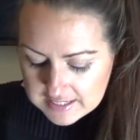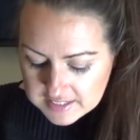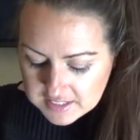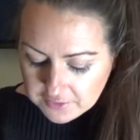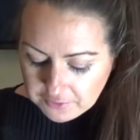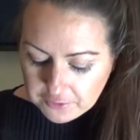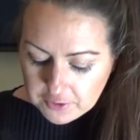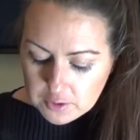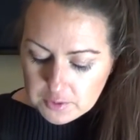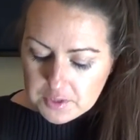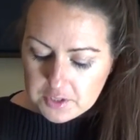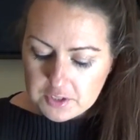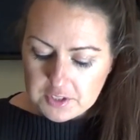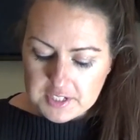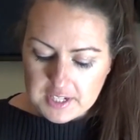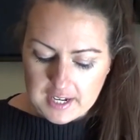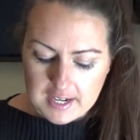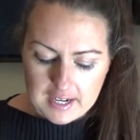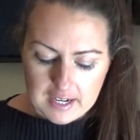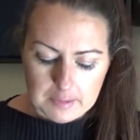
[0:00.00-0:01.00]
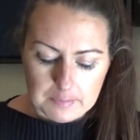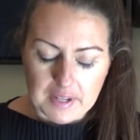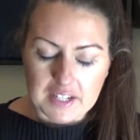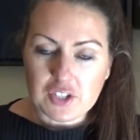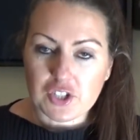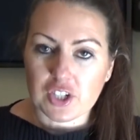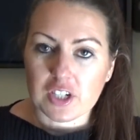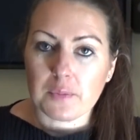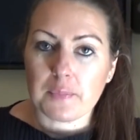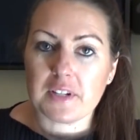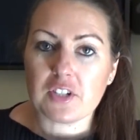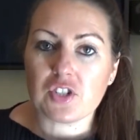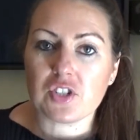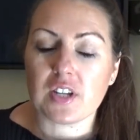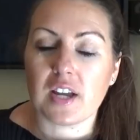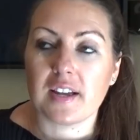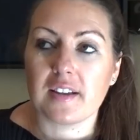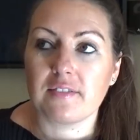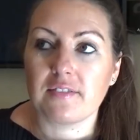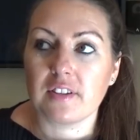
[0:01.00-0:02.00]
Diffuser time. I shared a bunch
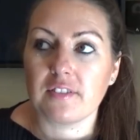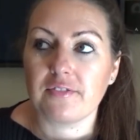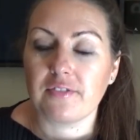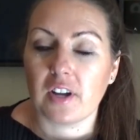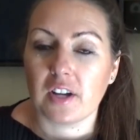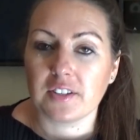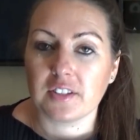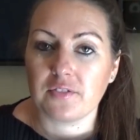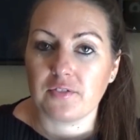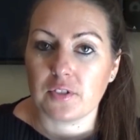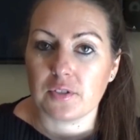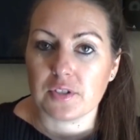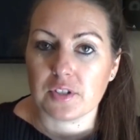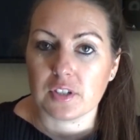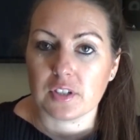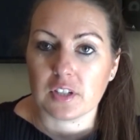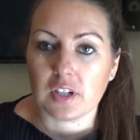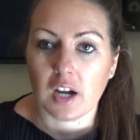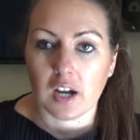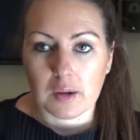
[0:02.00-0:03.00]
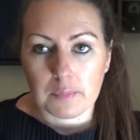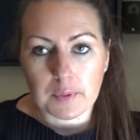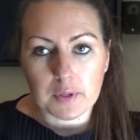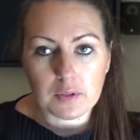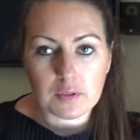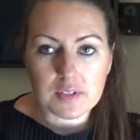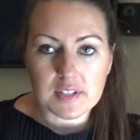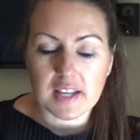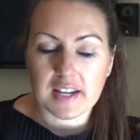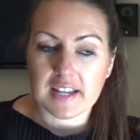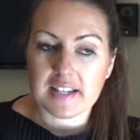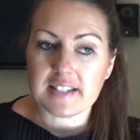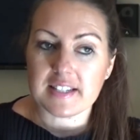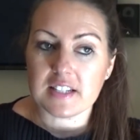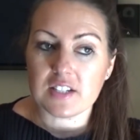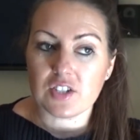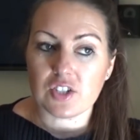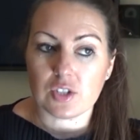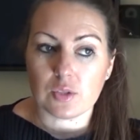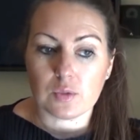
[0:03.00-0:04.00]
of fall diffuser combos and I
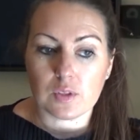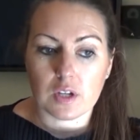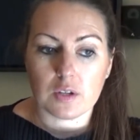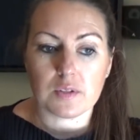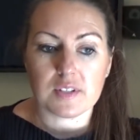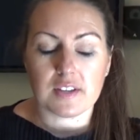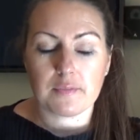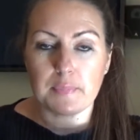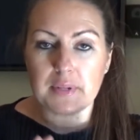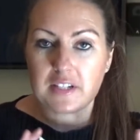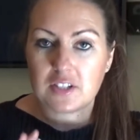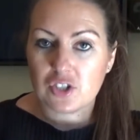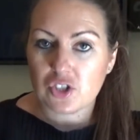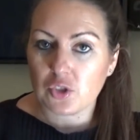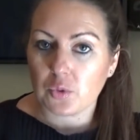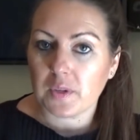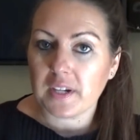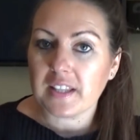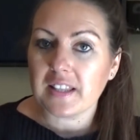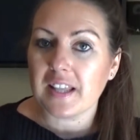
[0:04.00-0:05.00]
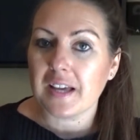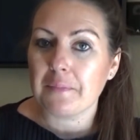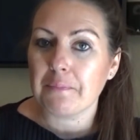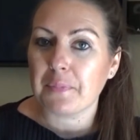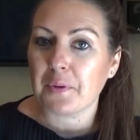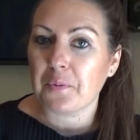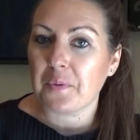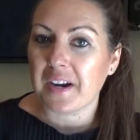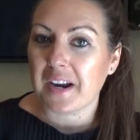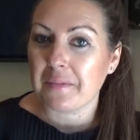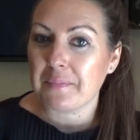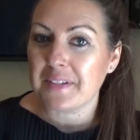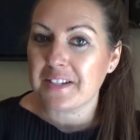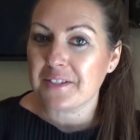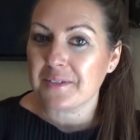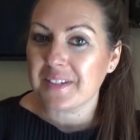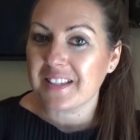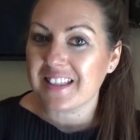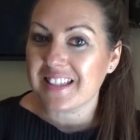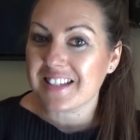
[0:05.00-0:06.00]
did do those. I've been enjoying them, but what I've been
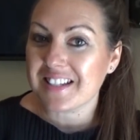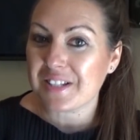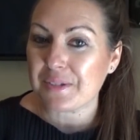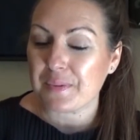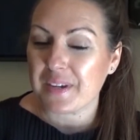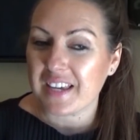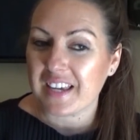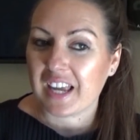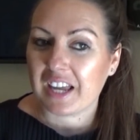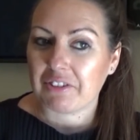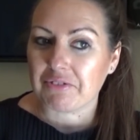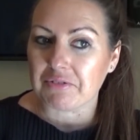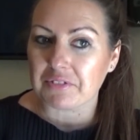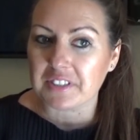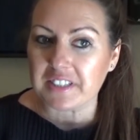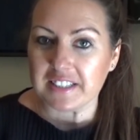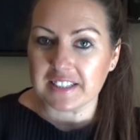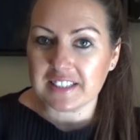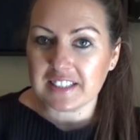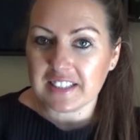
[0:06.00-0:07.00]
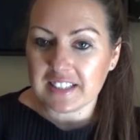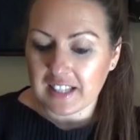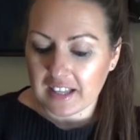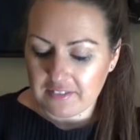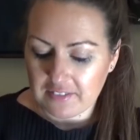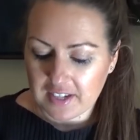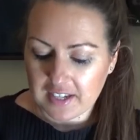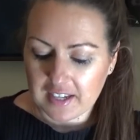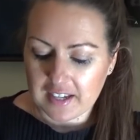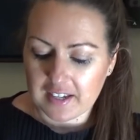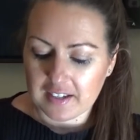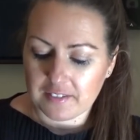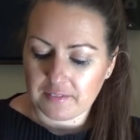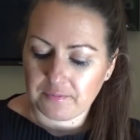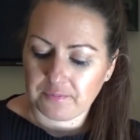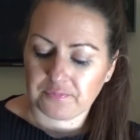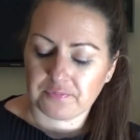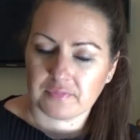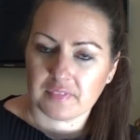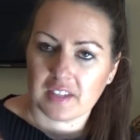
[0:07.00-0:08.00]
doing this week and really loving it,
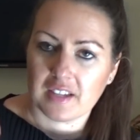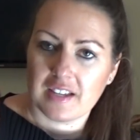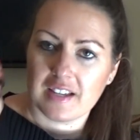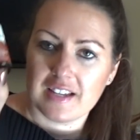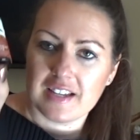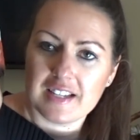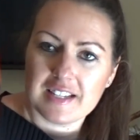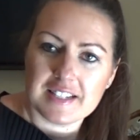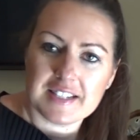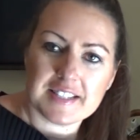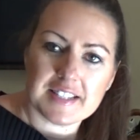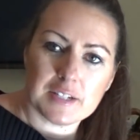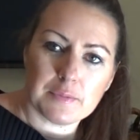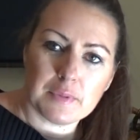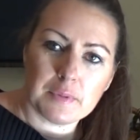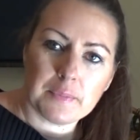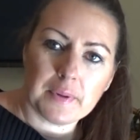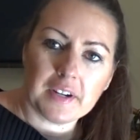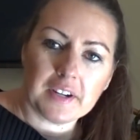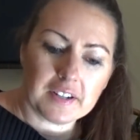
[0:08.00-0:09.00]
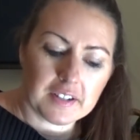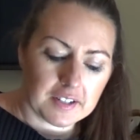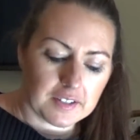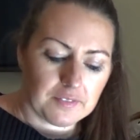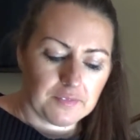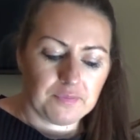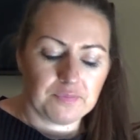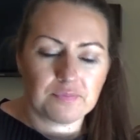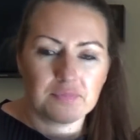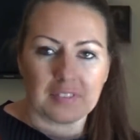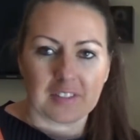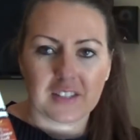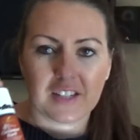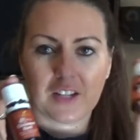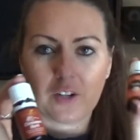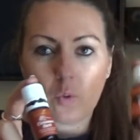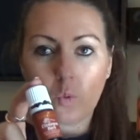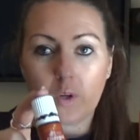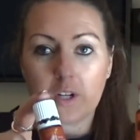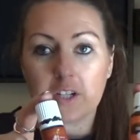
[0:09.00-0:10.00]
cinnamon bark
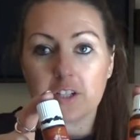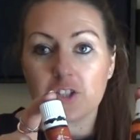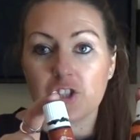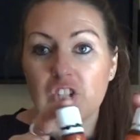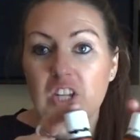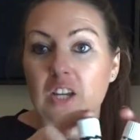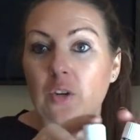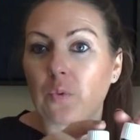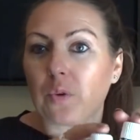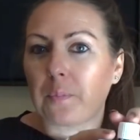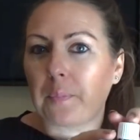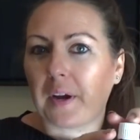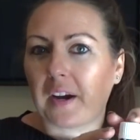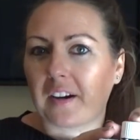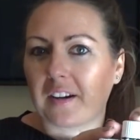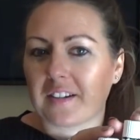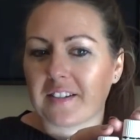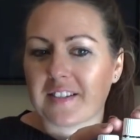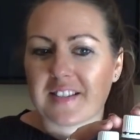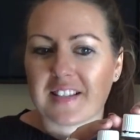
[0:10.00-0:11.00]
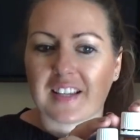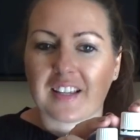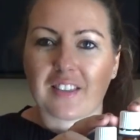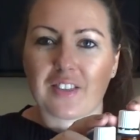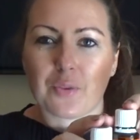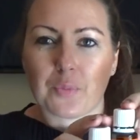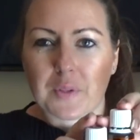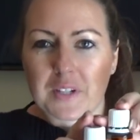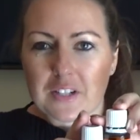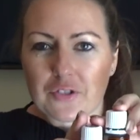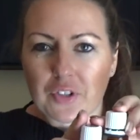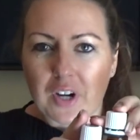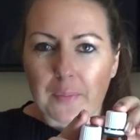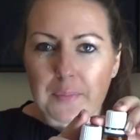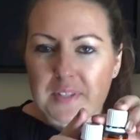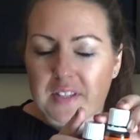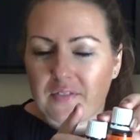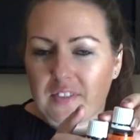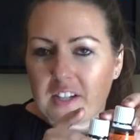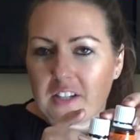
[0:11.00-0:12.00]
and orange, equal parts, like three
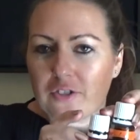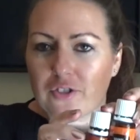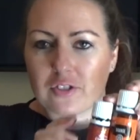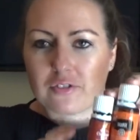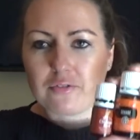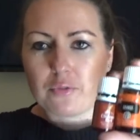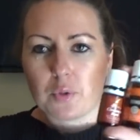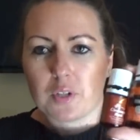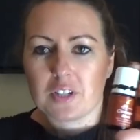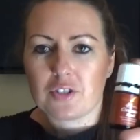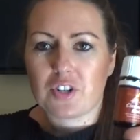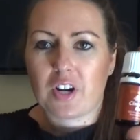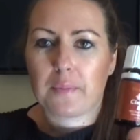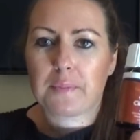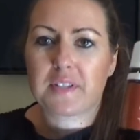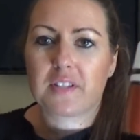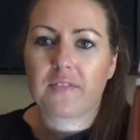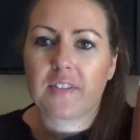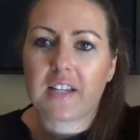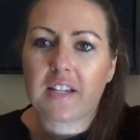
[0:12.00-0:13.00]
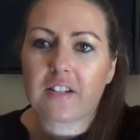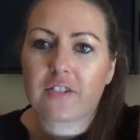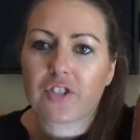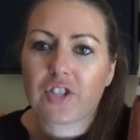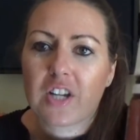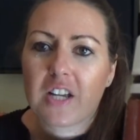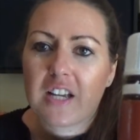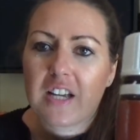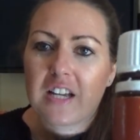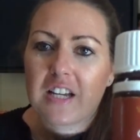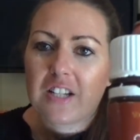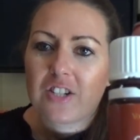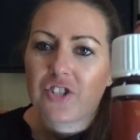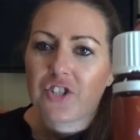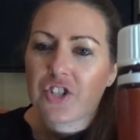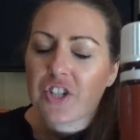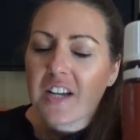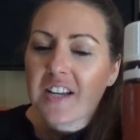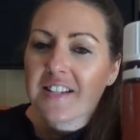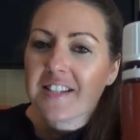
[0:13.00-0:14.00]
drops of each or four drops of each
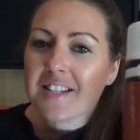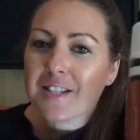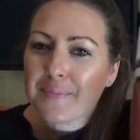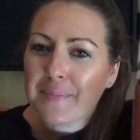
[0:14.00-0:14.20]
just